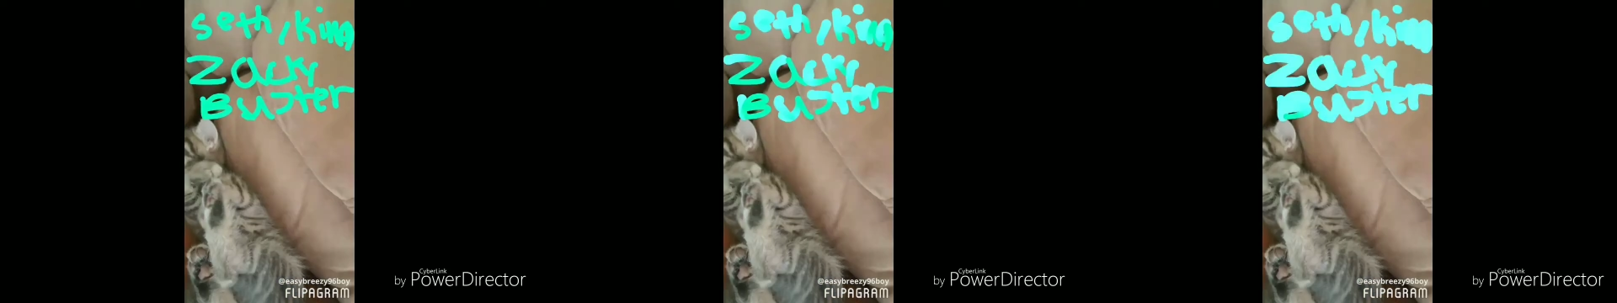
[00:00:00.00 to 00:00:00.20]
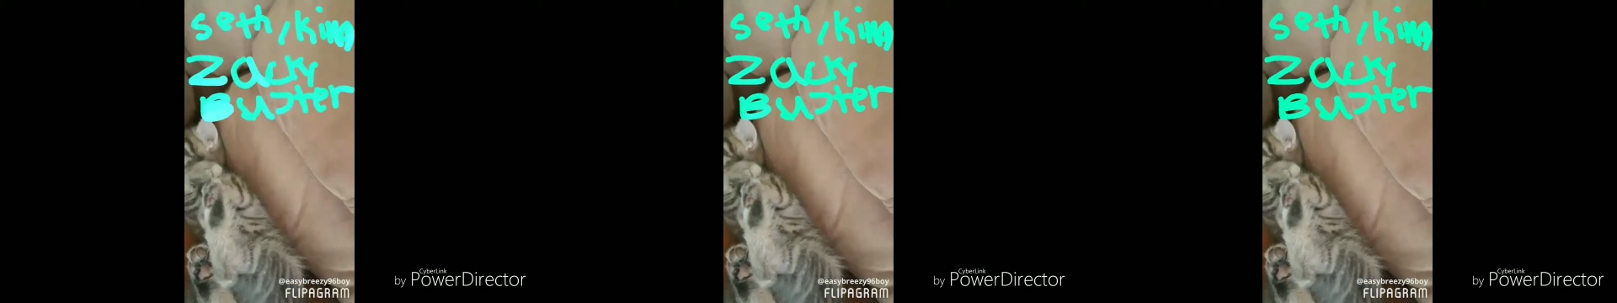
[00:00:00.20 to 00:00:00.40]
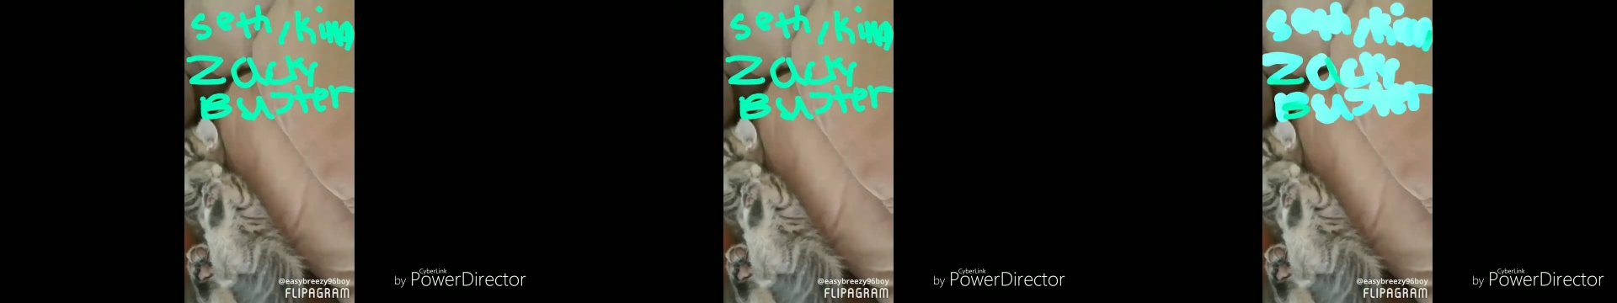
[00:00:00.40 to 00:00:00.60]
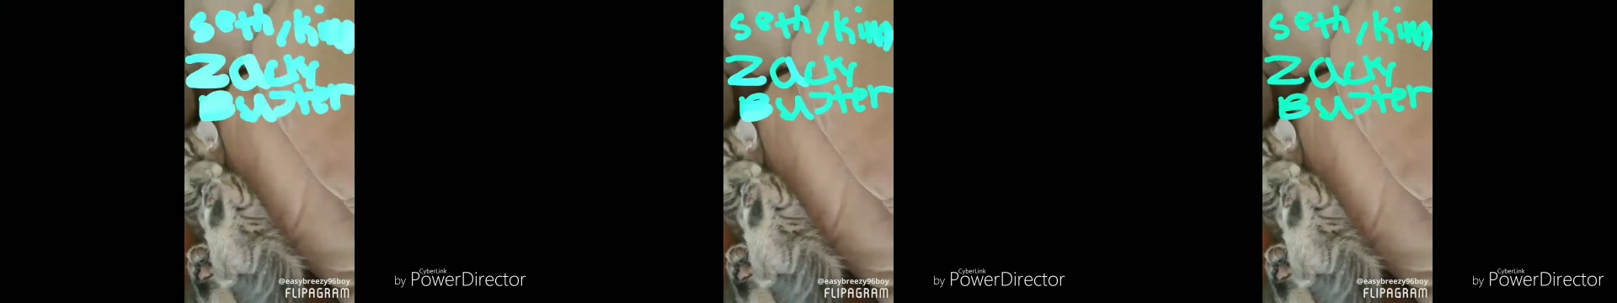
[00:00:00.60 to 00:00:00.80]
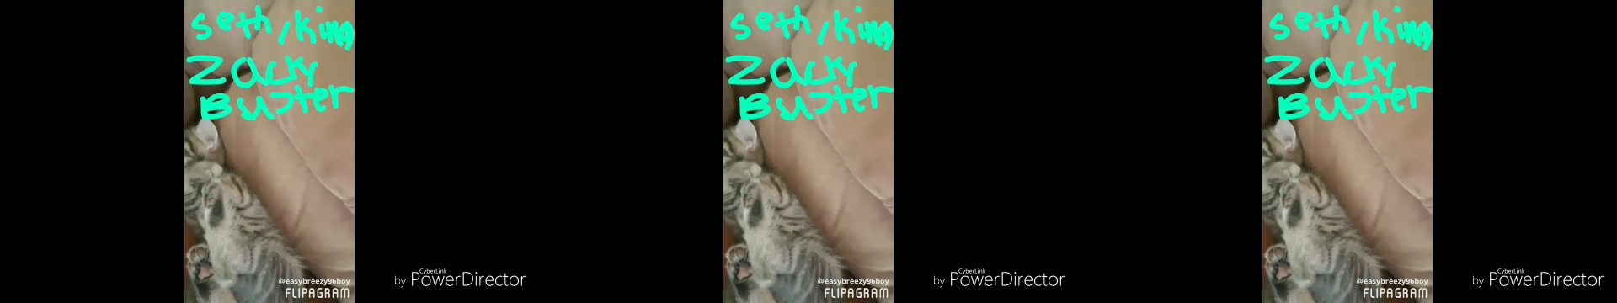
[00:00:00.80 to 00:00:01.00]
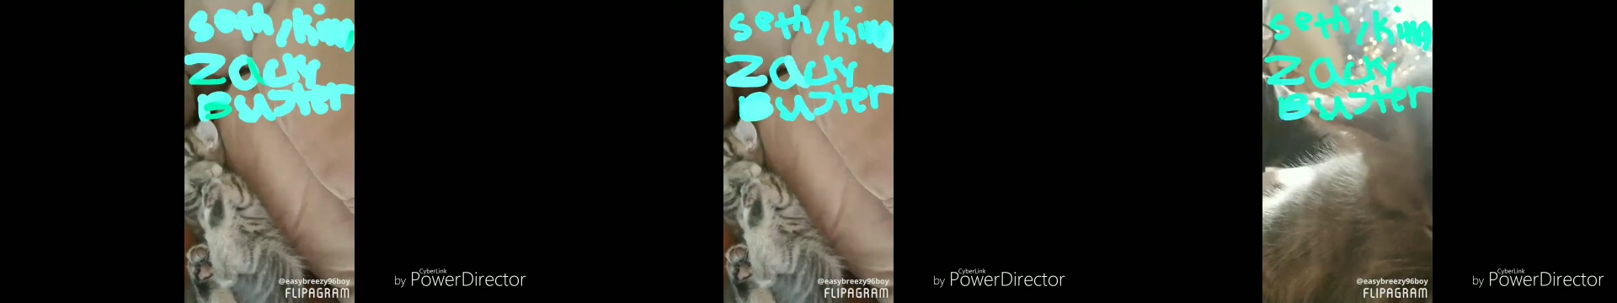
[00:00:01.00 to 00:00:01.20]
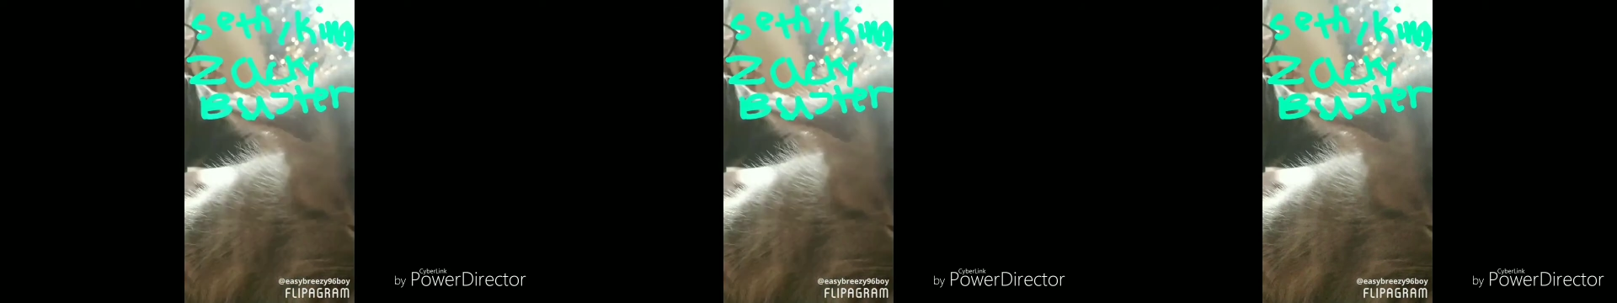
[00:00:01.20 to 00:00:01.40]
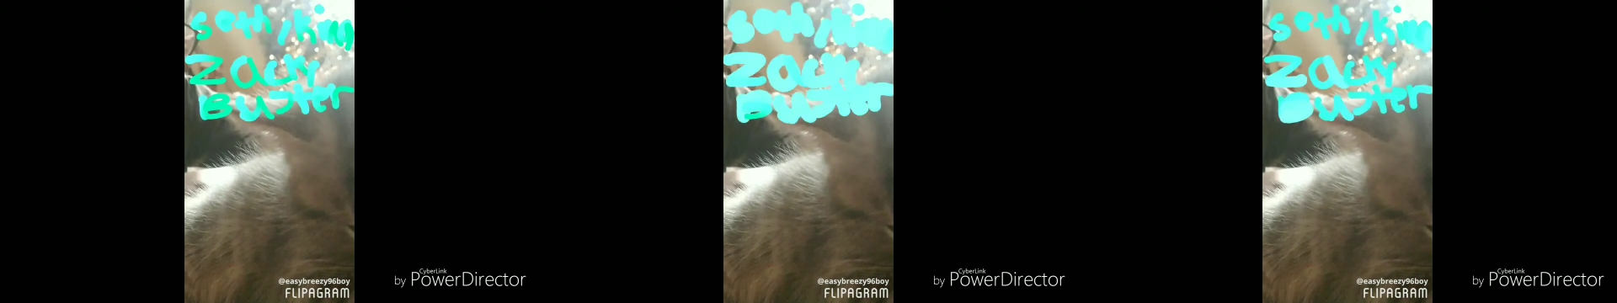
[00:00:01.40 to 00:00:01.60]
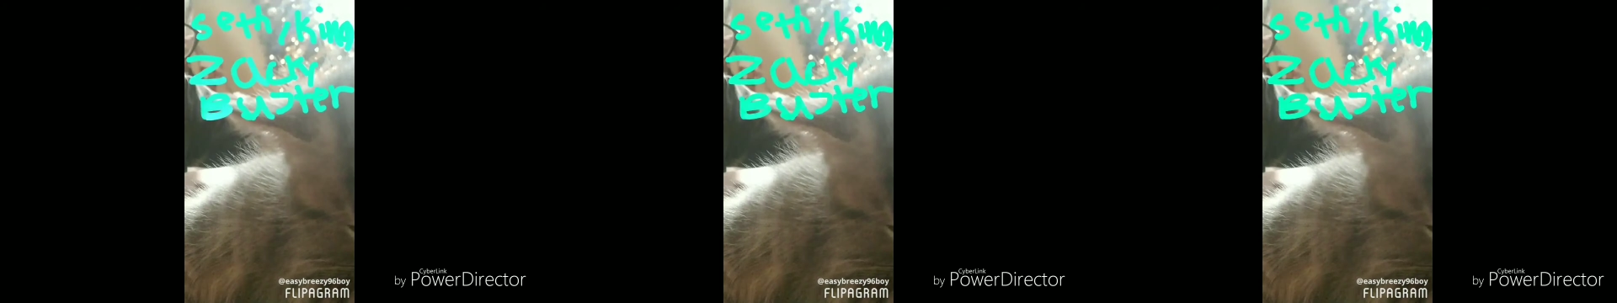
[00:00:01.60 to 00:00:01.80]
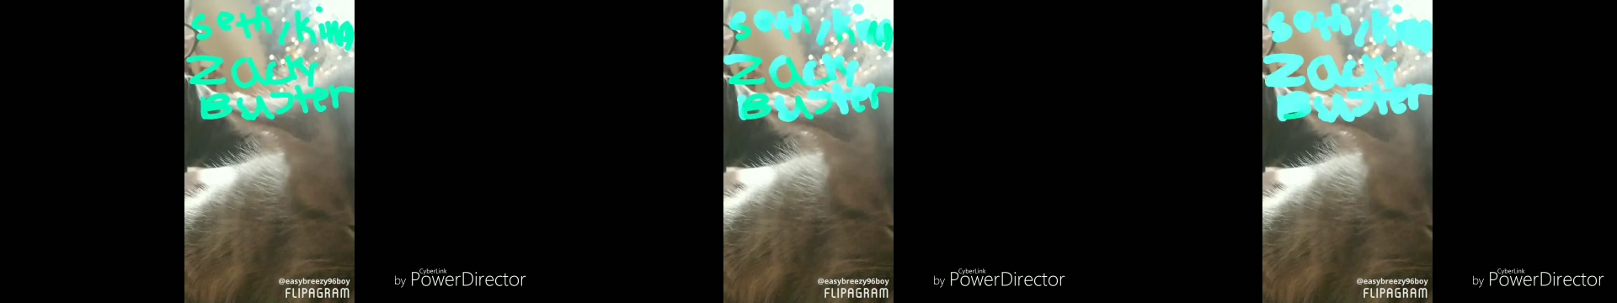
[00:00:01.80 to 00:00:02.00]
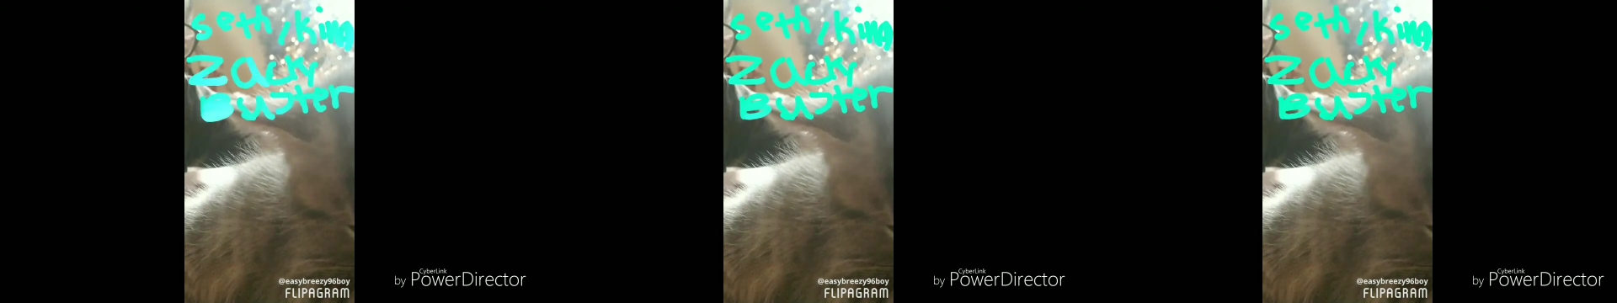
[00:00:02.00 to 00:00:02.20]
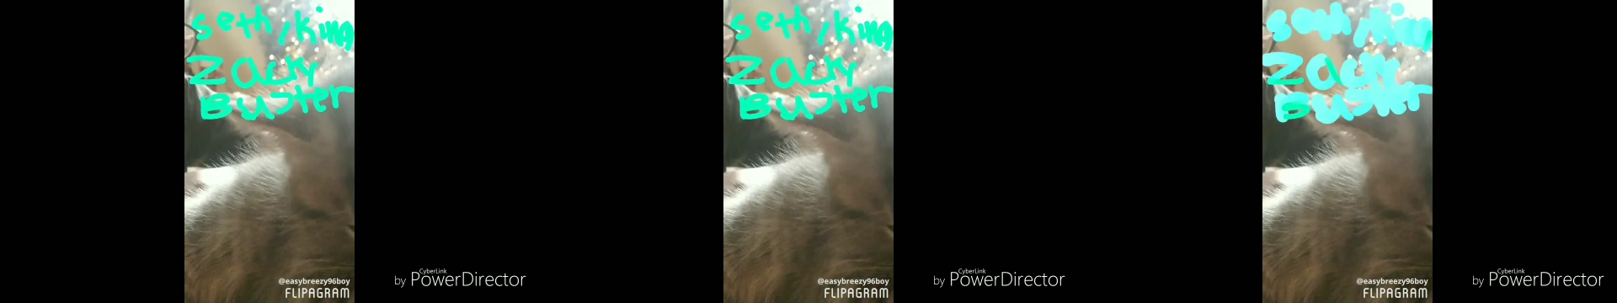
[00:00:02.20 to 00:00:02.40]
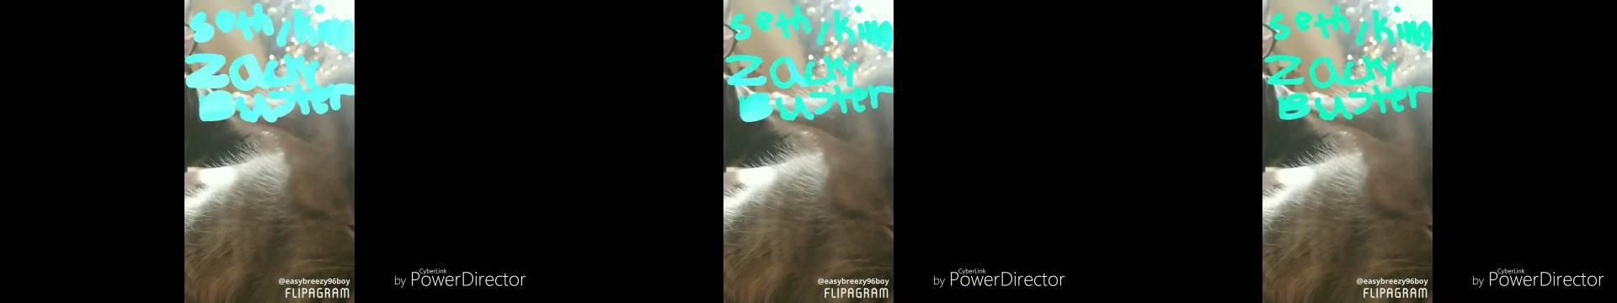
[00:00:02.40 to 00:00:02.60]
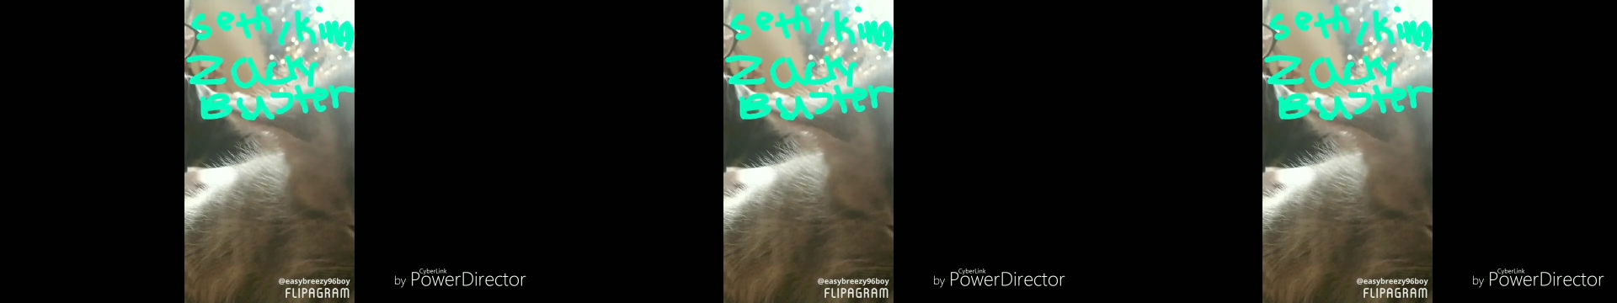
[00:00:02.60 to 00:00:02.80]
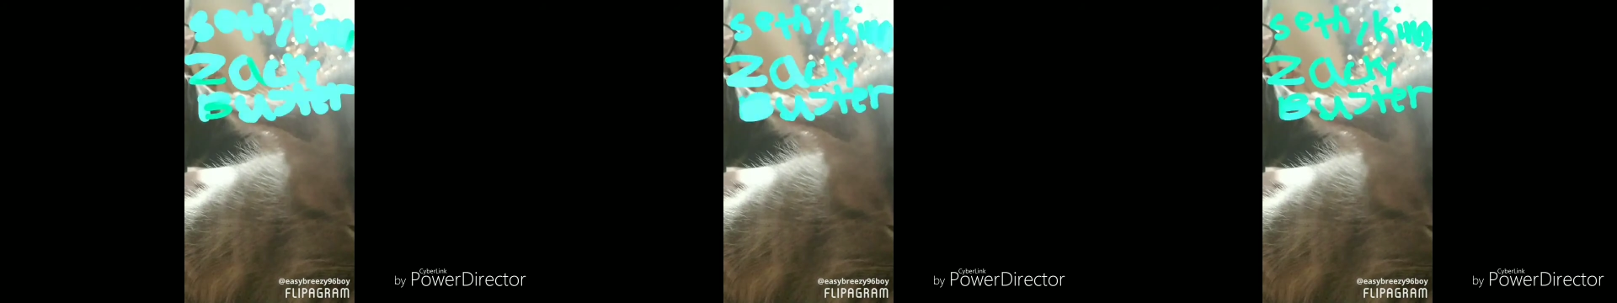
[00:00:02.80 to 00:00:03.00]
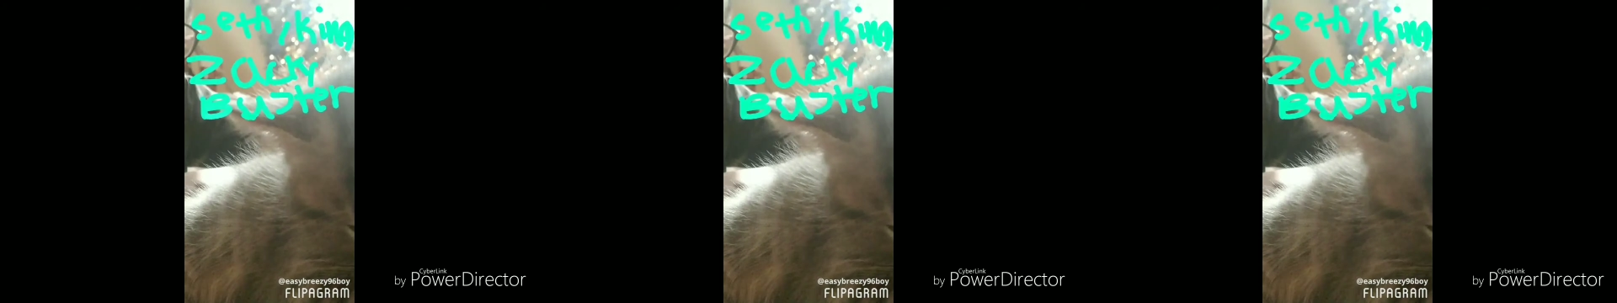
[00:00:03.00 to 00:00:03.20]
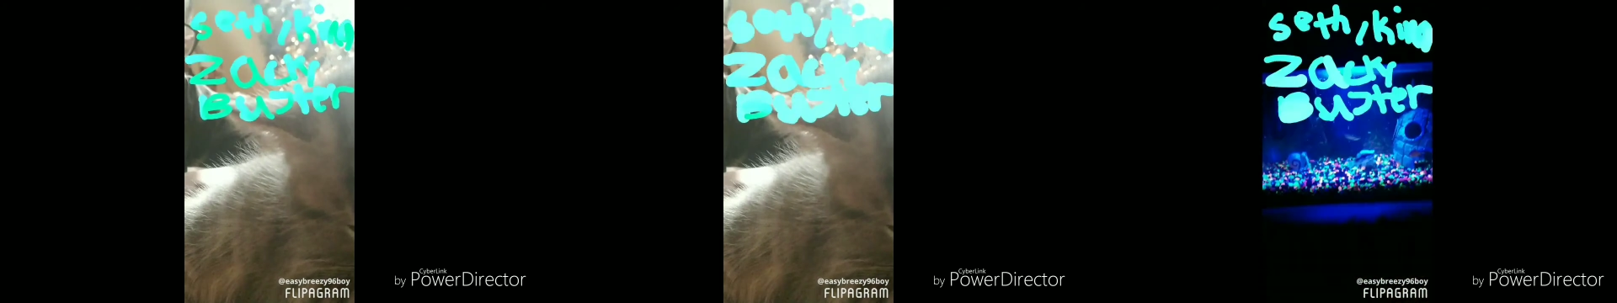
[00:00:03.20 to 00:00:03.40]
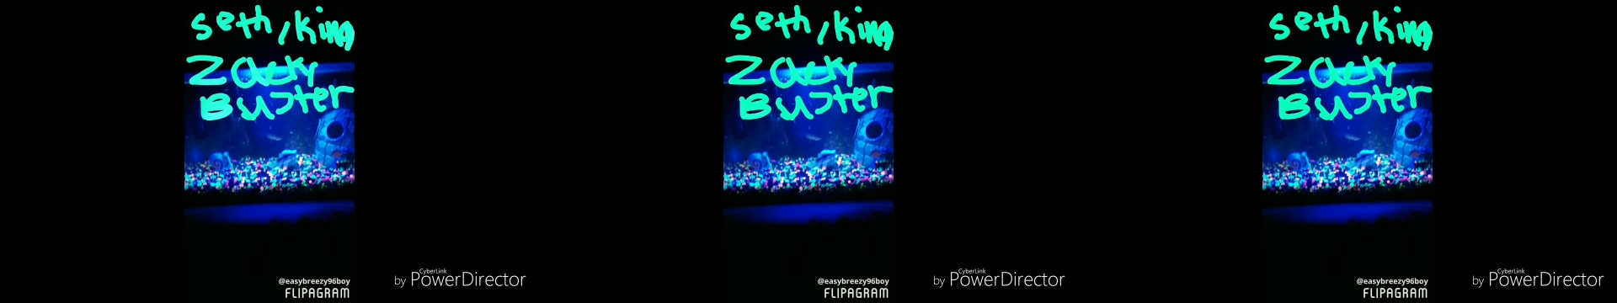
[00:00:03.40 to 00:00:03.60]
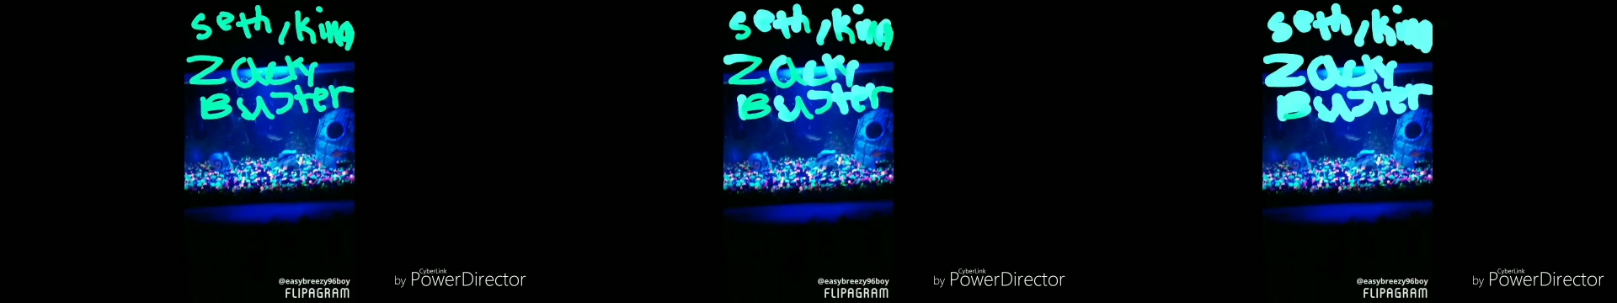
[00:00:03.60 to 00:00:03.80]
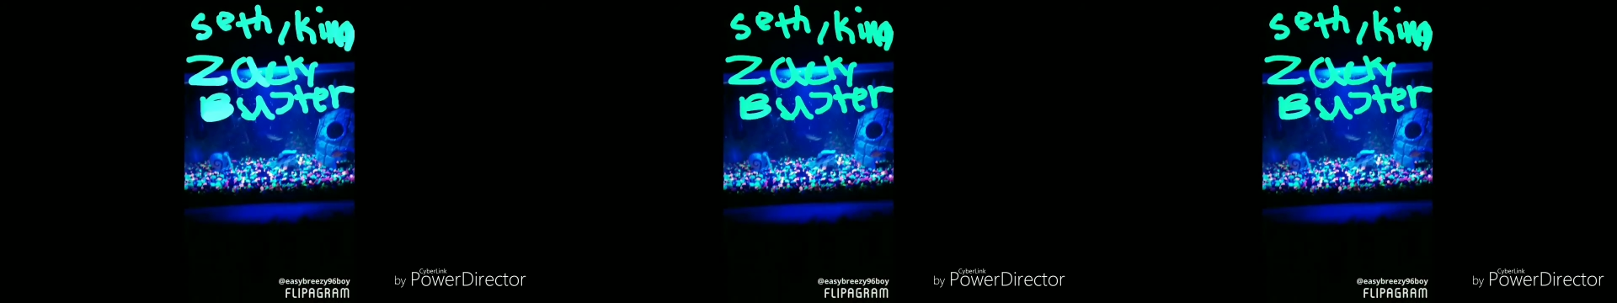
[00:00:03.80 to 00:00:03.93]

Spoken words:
(no speaker visible)